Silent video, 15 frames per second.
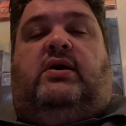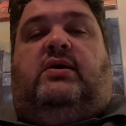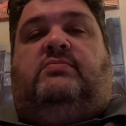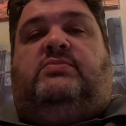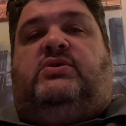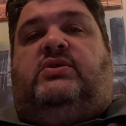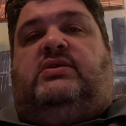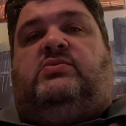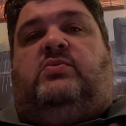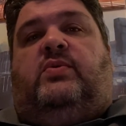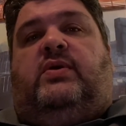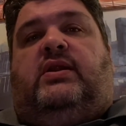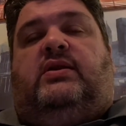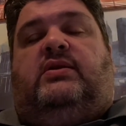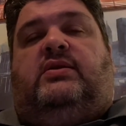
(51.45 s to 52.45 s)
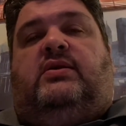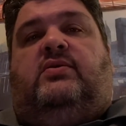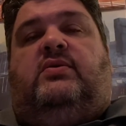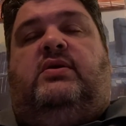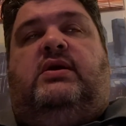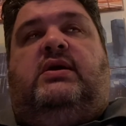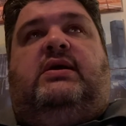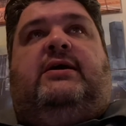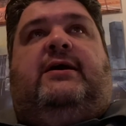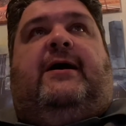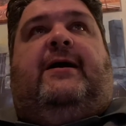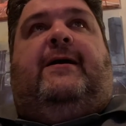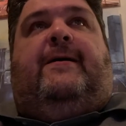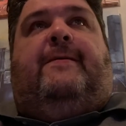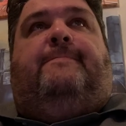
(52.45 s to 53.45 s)
So that's what we're going to
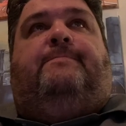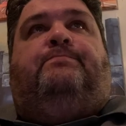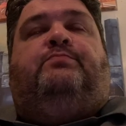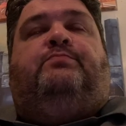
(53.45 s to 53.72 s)
do.